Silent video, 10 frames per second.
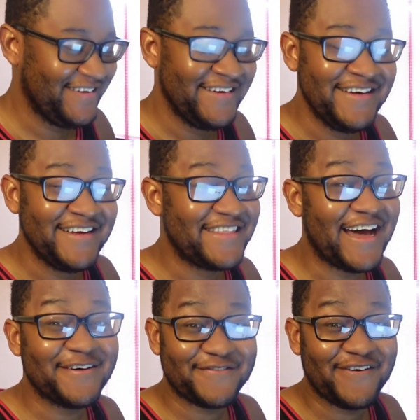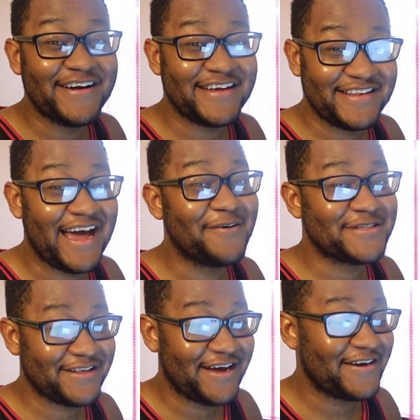that was funny. That was
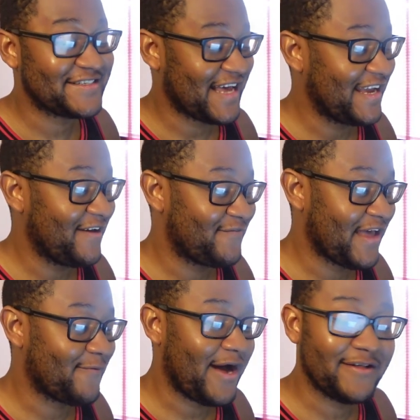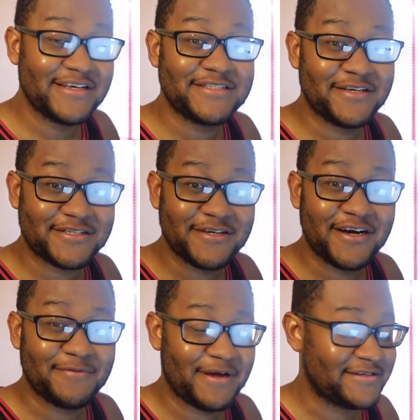hilarious. I give that. Wow, this was
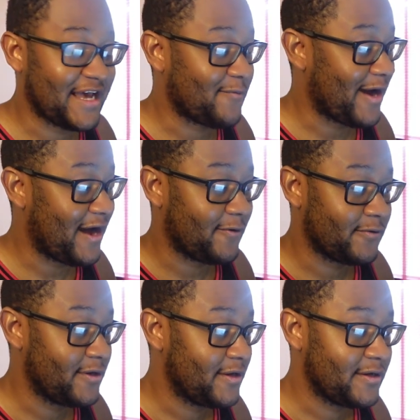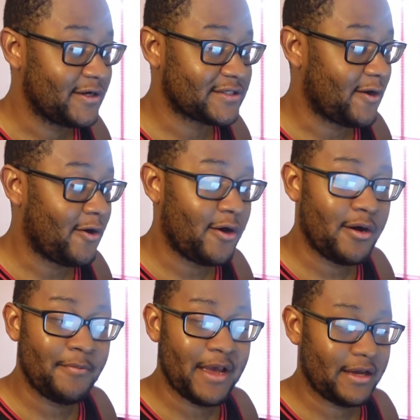good, man. I was like, wow. I was like,
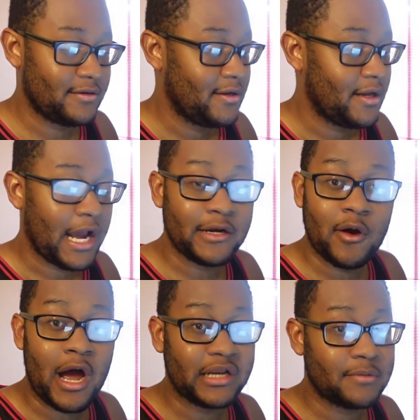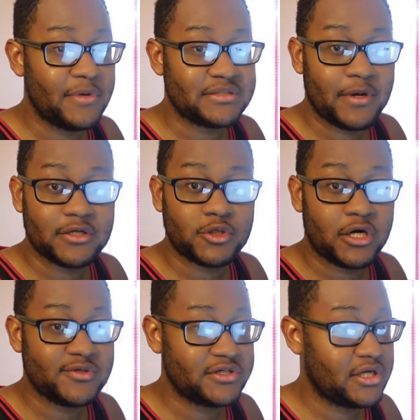oh man. I know Optimus
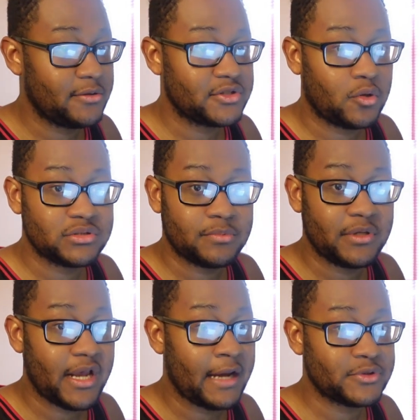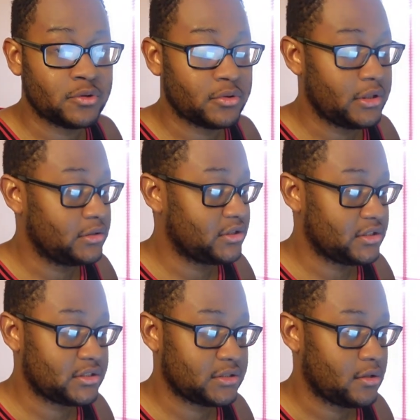Megatron's relationship is going to be absolutely
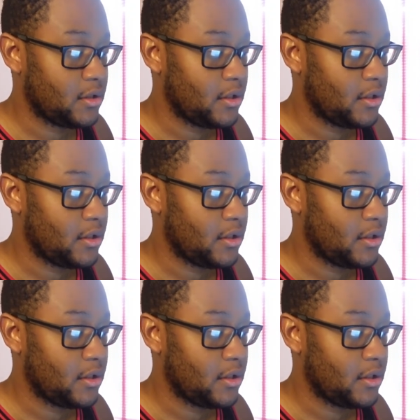just